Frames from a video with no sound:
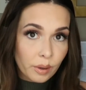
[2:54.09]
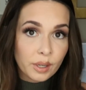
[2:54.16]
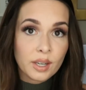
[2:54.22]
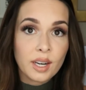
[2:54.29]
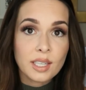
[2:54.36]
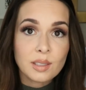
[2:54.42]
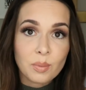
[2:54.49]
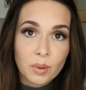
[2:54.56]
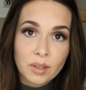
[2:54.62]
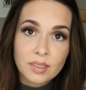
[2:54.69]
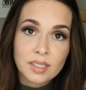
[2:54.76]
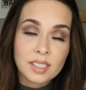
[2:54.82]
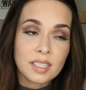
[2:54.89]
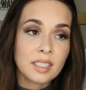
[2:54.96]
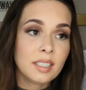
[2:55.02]
organized
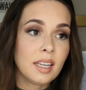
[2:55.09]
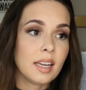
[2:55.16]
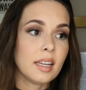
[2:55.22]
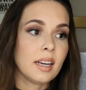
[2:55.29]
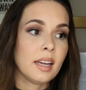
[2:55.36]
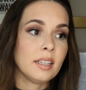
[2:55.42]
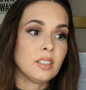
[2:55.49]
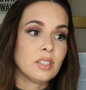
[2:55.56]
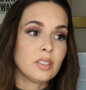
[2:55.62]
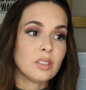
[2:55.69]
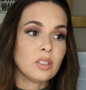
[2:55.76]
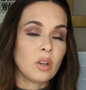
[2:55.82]
person and I just